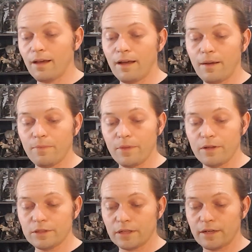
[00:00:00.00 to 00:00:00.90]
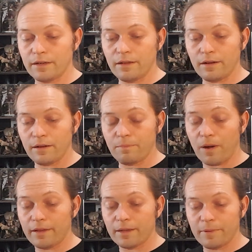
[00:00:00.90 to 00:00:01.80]
Those are
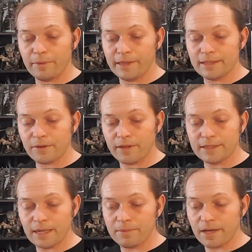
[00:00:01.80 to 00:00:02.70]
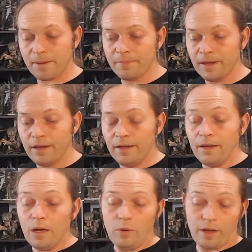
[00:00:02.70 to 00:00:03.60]
probably going to be released around the same time.
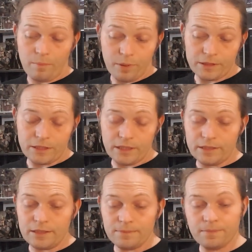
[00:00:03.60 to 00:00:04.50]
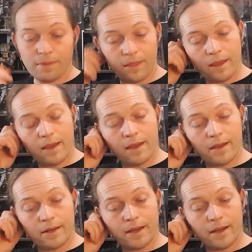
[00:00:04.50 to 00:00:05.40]
We got Prisoners
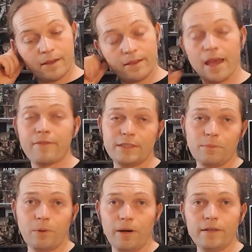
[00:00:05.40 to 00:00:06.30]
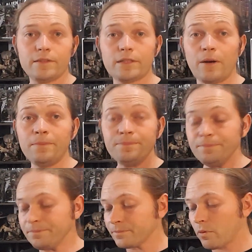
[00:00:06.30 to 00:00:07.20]
and the Heavy Support. So
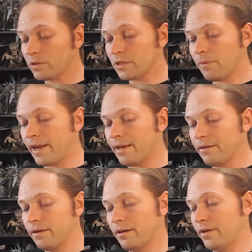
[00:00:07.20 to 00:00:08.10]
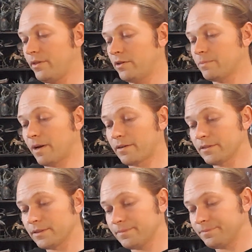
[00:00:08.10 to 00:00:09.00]
we're still waiting on those
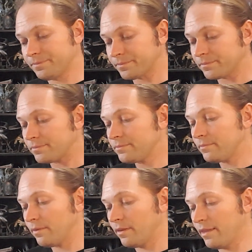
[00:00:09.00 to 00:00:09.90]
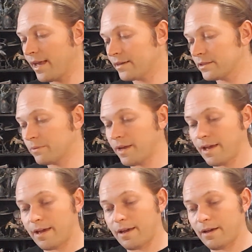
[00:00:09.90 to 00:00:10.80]
models. Next we
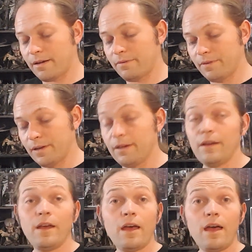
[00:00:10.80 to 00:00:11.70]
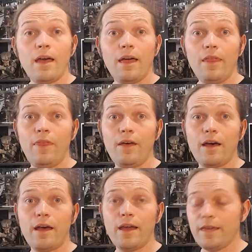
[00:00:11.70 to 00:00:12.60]
have the
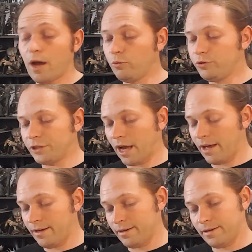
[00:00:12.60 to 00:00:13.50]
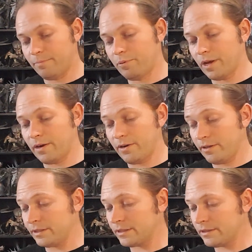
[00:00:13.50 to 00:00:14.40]
Yautja
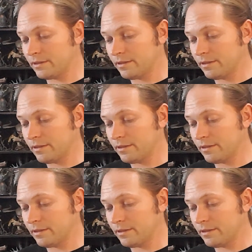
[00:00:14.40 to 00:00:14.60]
Predators.